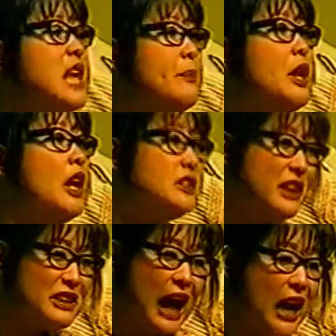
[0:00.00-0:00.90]

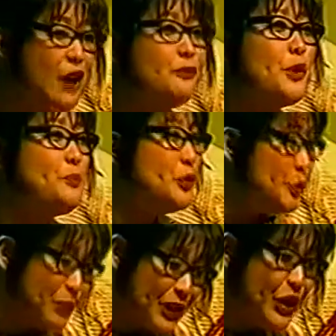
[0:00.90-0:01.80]
$700 for a
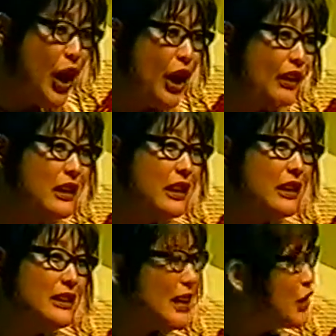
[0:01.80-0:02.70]
purebred
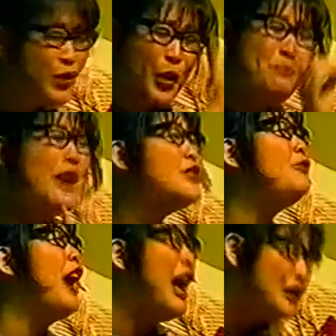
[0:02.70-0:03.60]
dog, that's too much
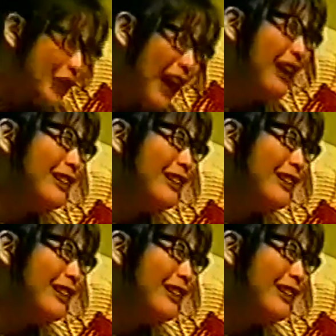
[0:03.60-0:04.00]
for Andre.